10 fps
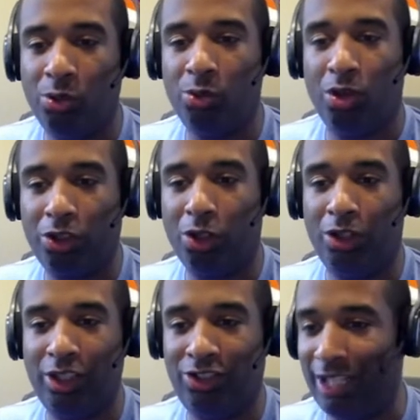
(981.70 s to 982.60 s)
in our 30s
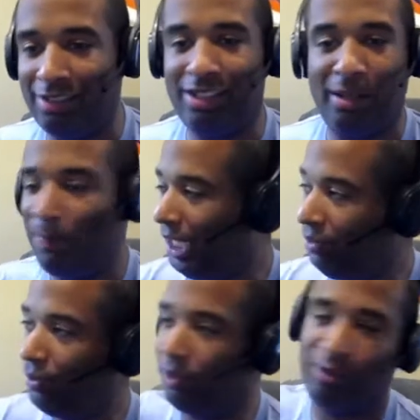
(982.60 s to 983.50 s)
sets the pace for
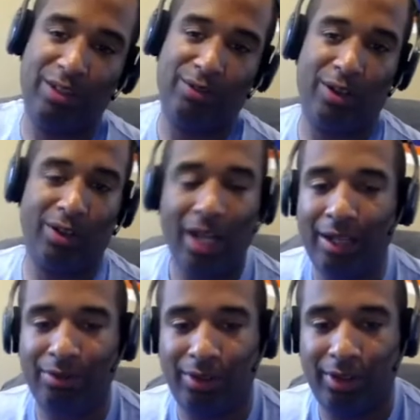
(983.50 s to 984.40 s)
the rest of our lives.